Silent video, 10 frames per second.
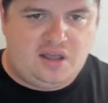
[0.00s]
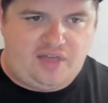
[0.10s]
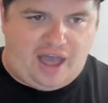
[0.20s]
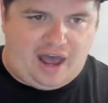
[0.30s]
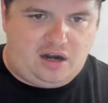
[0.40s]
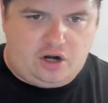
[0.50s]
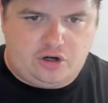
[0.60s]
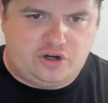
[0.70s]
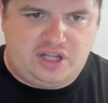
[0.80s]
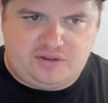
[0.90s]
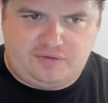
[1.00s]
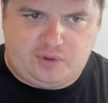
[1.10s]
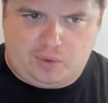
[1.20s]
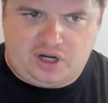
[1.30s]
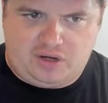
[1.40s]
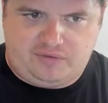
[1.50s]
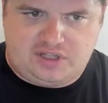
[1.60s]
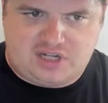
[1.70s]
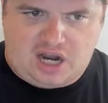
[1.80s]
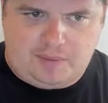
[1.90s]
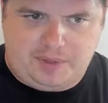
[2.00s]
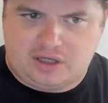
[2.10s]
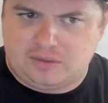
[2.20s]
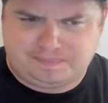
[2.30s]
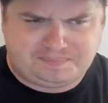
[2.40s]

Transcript: that underneath of the wording of this topic,